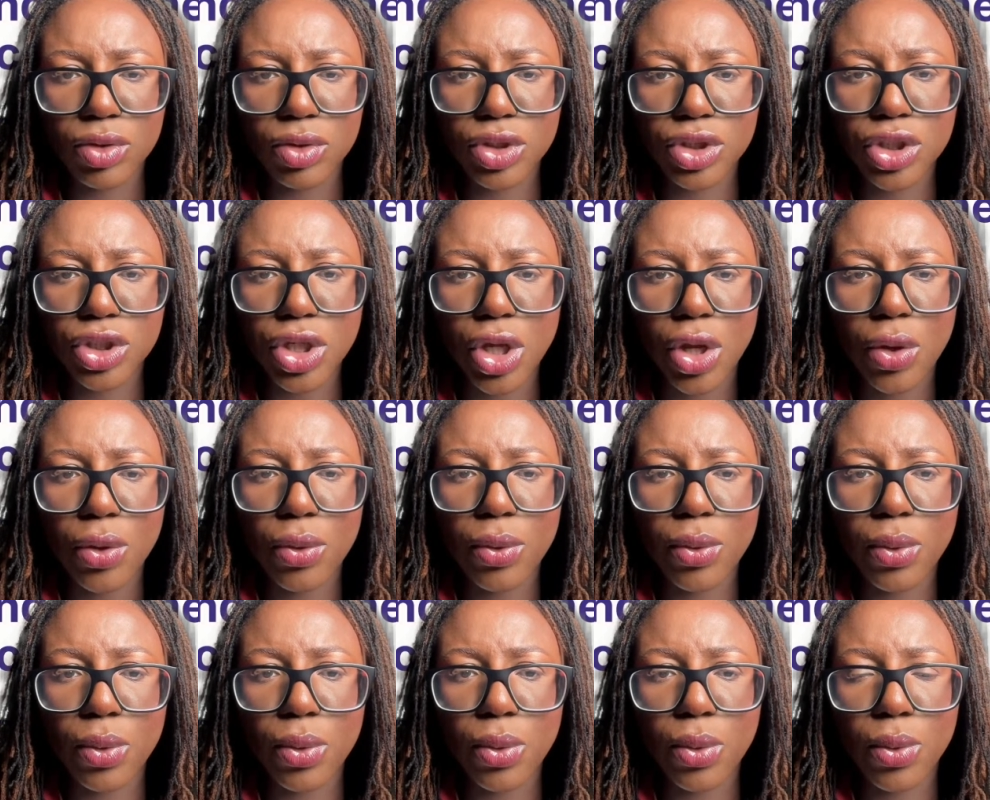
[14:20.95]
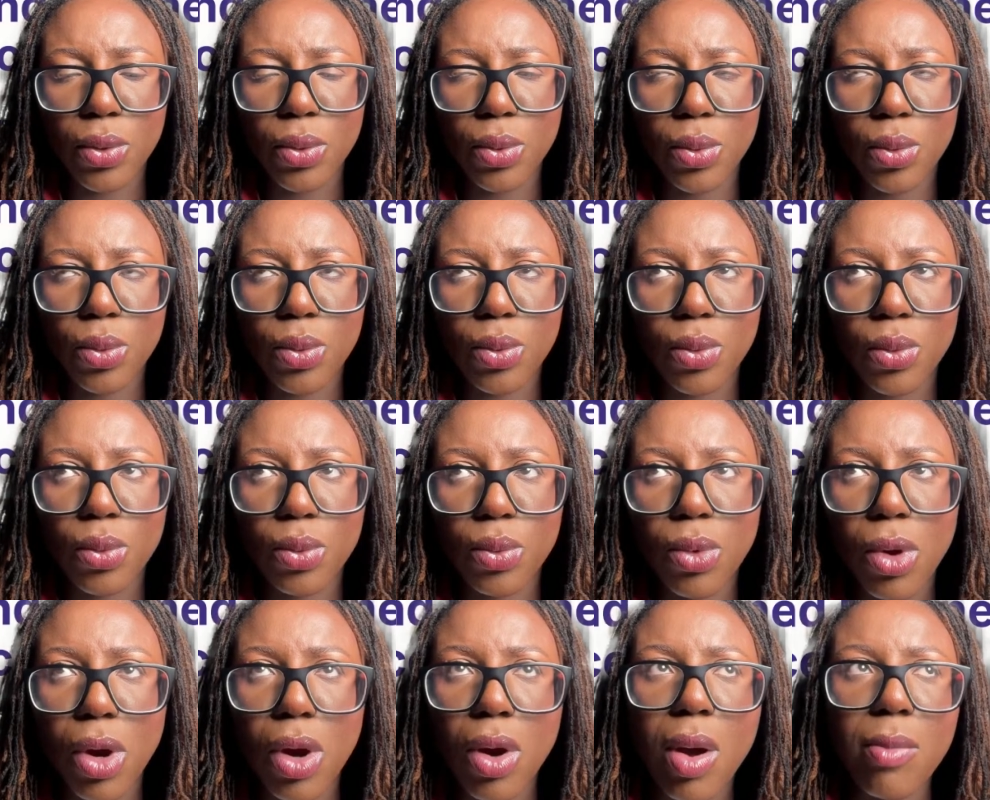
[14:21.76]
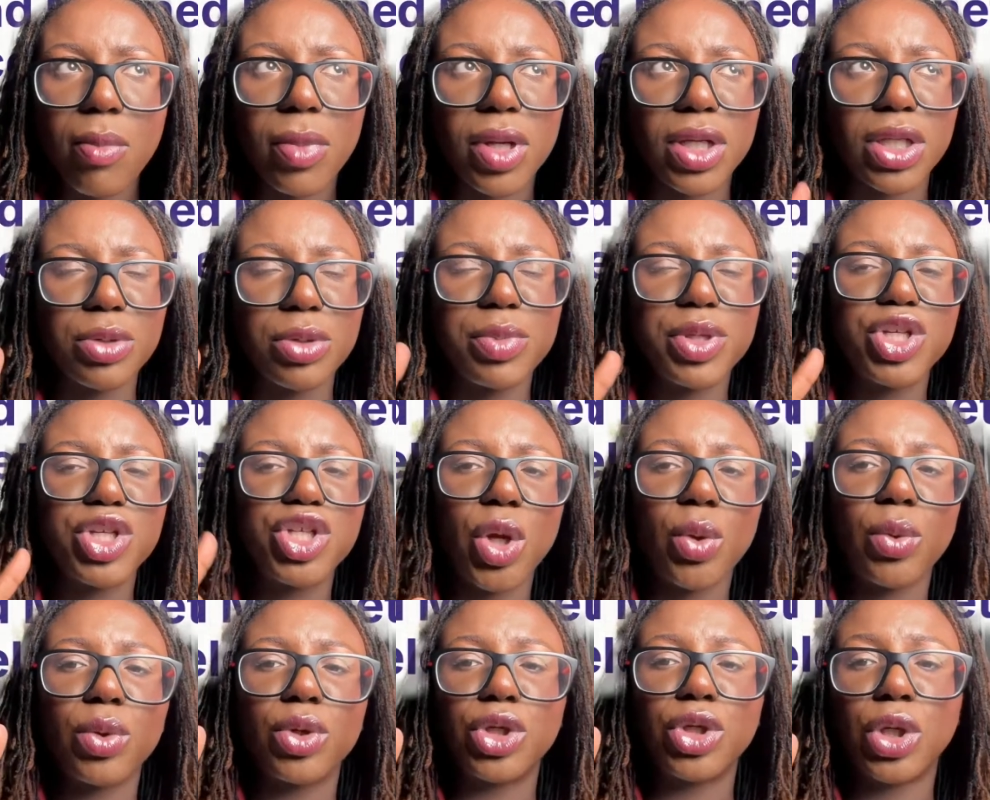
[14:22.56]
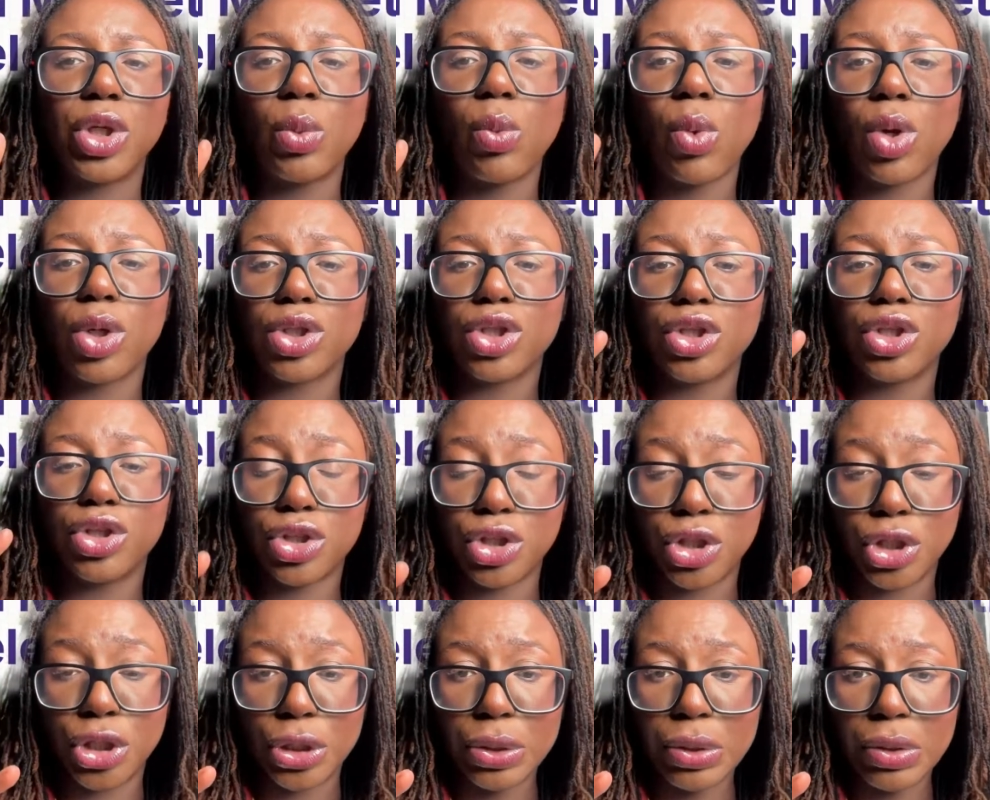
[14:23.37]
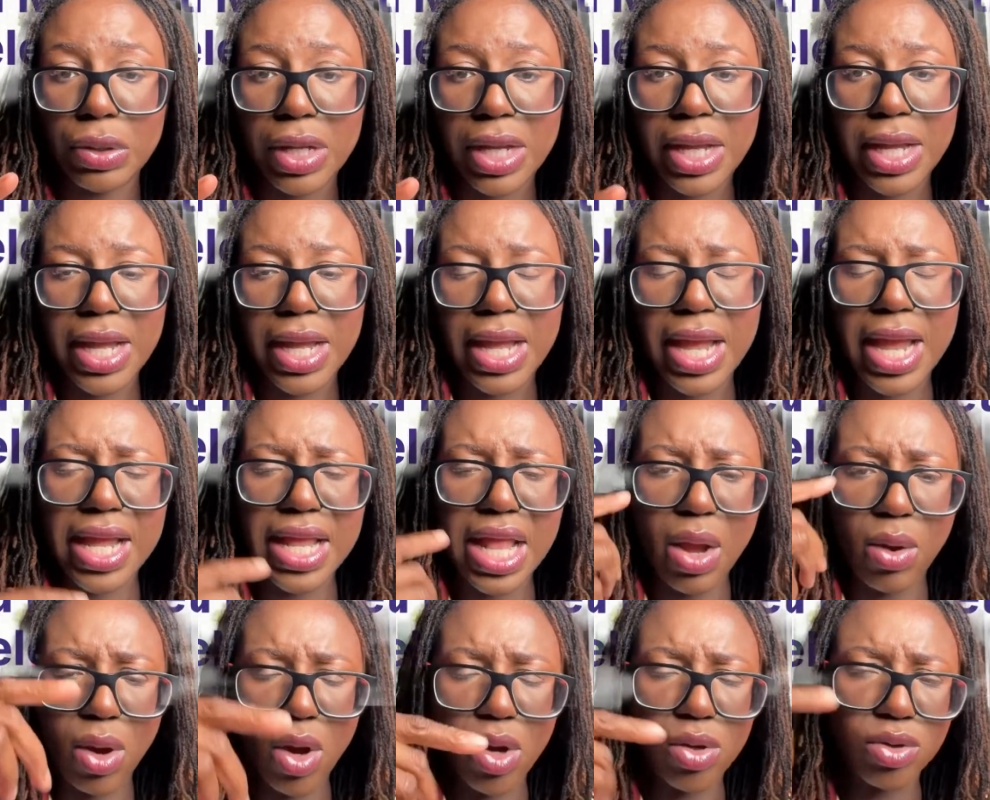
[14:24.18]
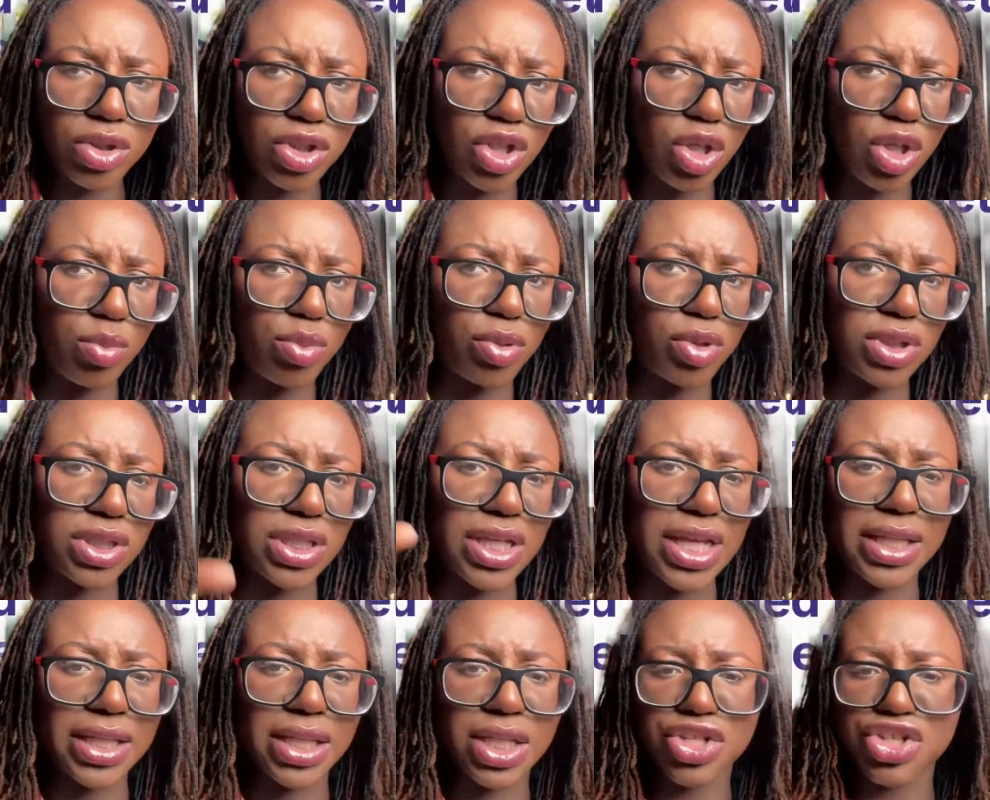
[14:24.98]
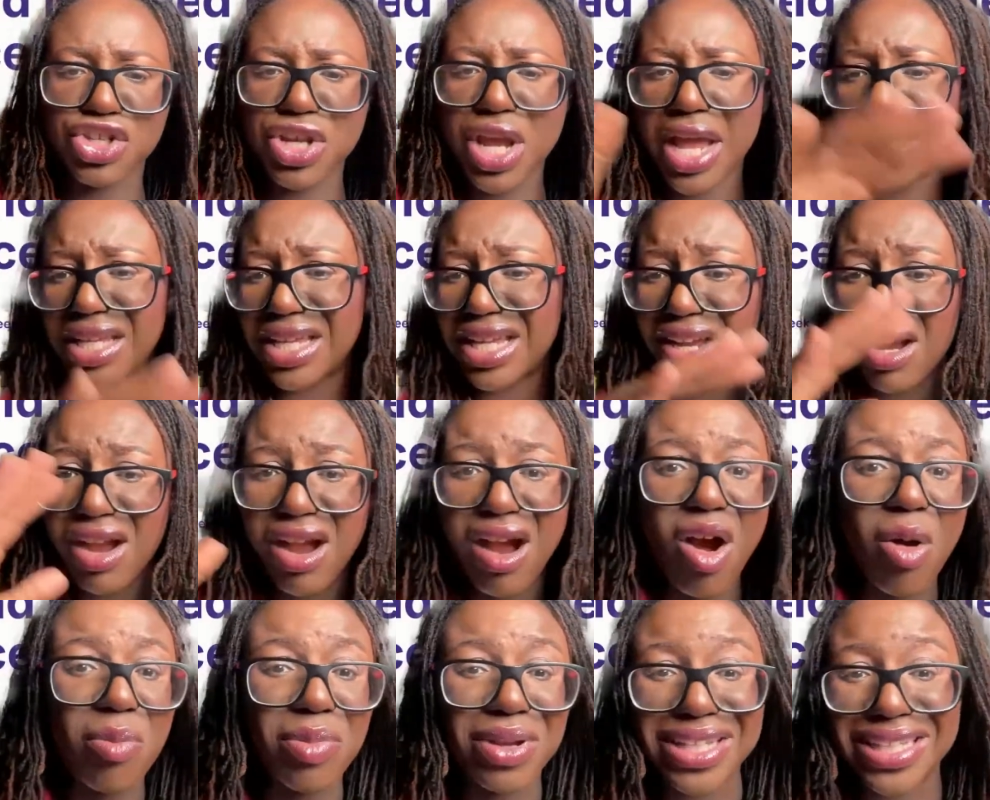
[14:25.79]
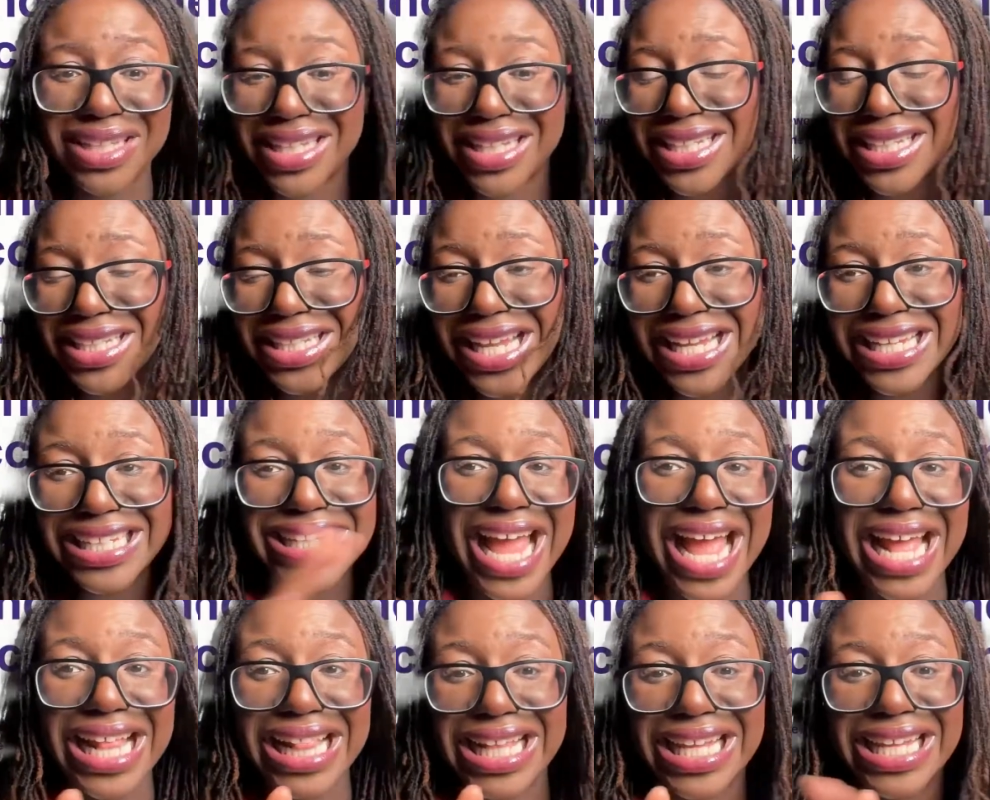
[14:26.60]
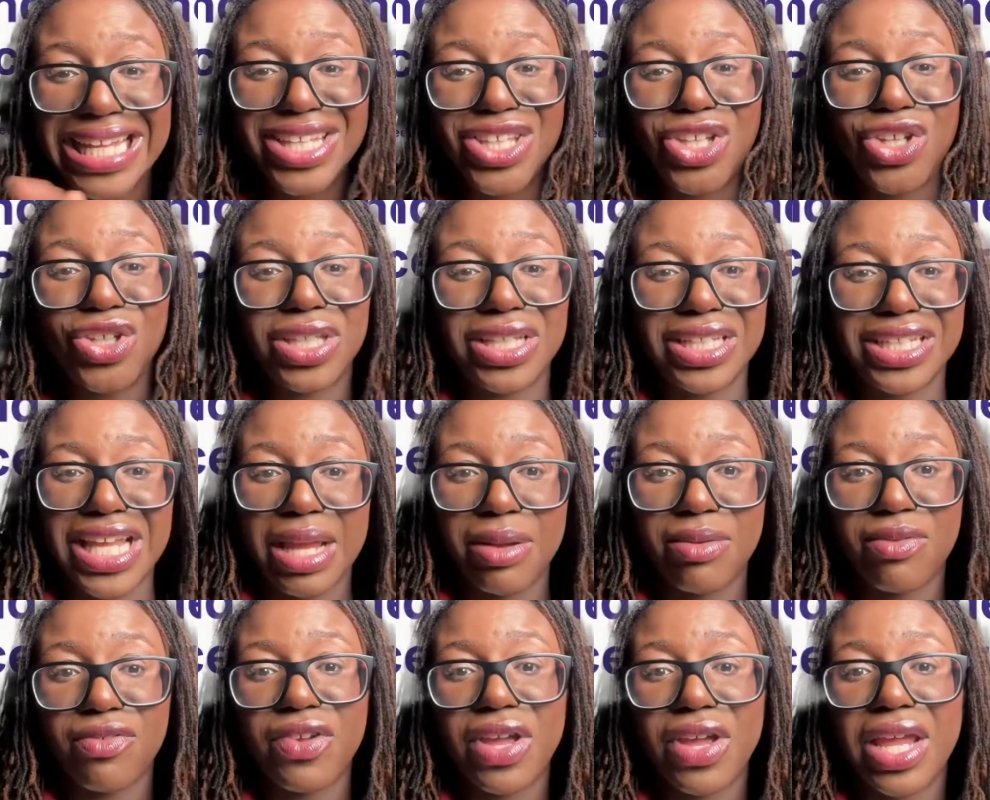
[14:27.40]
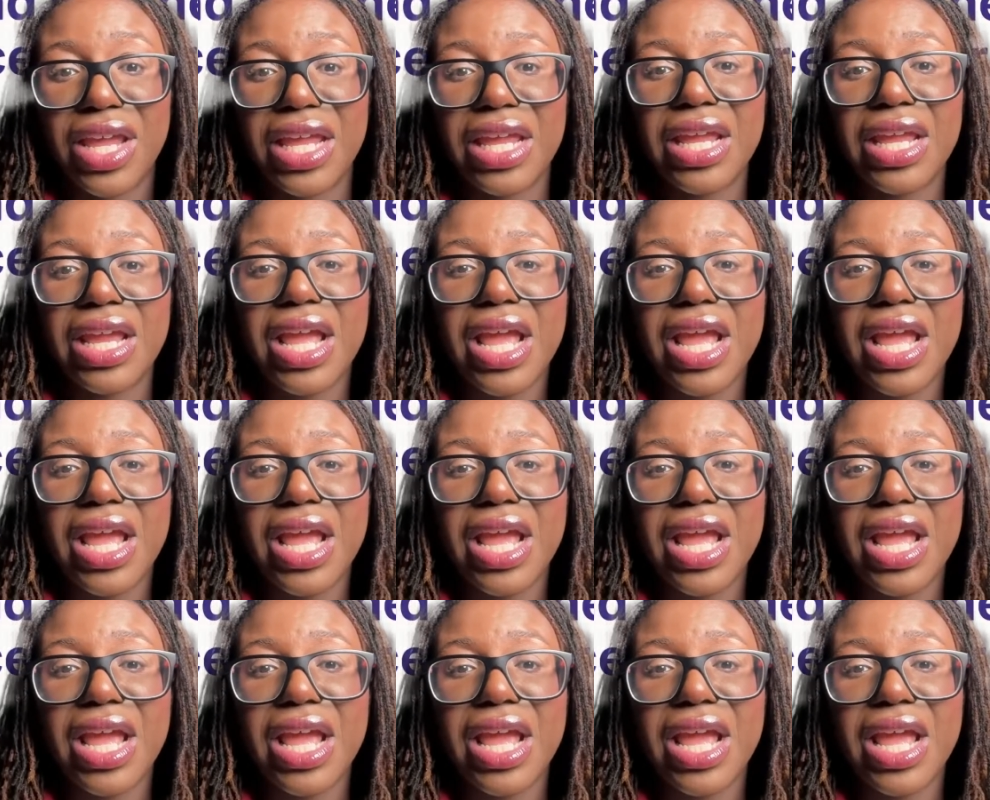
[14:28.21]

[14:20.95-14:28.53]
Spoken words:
So what I'm going to be showing you what to do, and I'll also put it in the chat. You can copy this exactly and do the same thing.